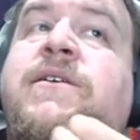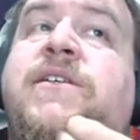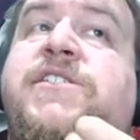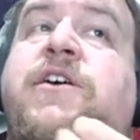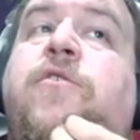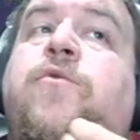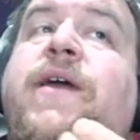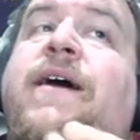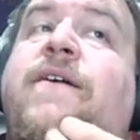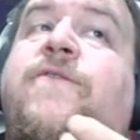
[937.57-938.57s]
So
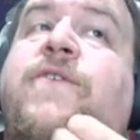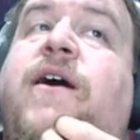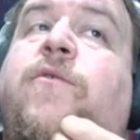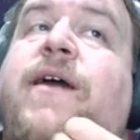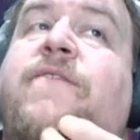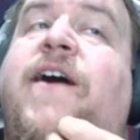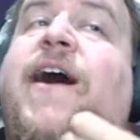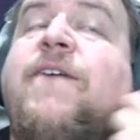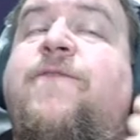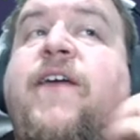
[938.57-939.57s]
we have
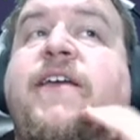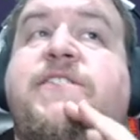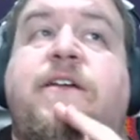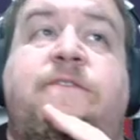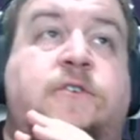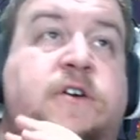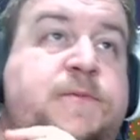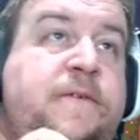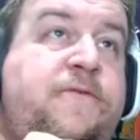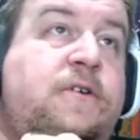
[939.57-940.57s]
High Feast, and of course
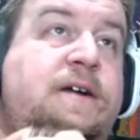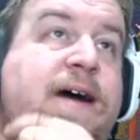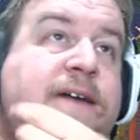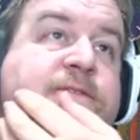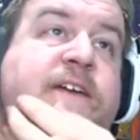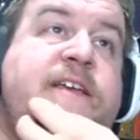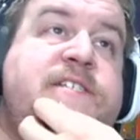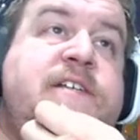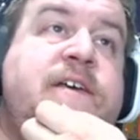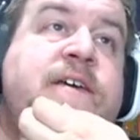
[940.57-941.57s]
before High
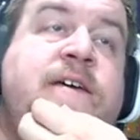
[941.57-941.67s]
Feast,